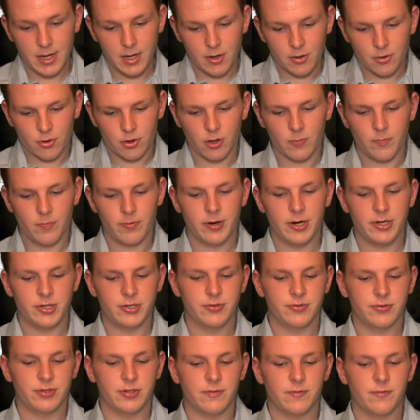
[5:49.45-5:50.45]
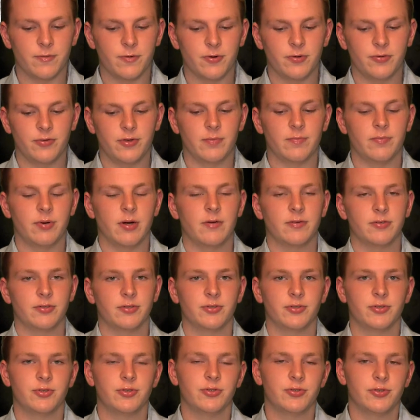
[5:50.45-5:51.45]
Corporations are forcing and
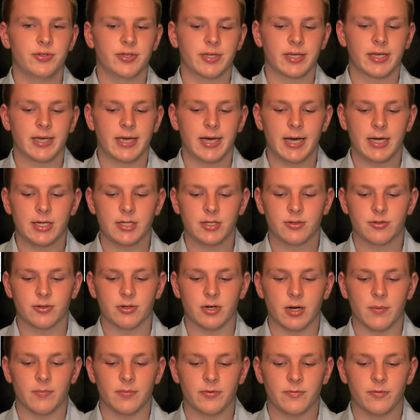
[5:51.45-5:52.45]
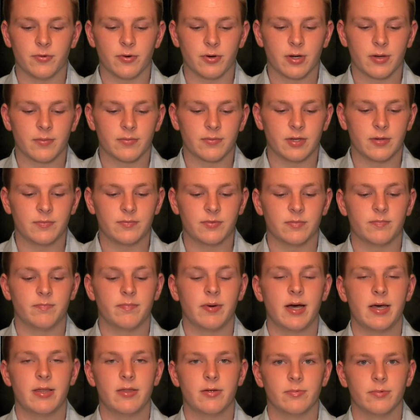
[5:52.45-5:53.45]
producing cash crops for consumption
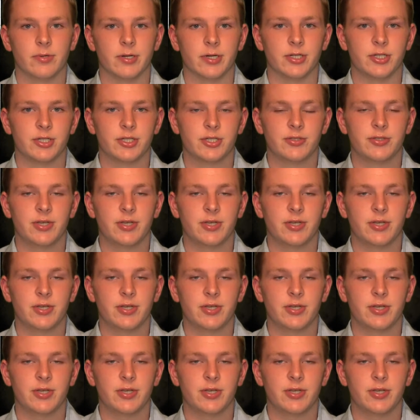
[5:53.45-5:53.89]
by the rich,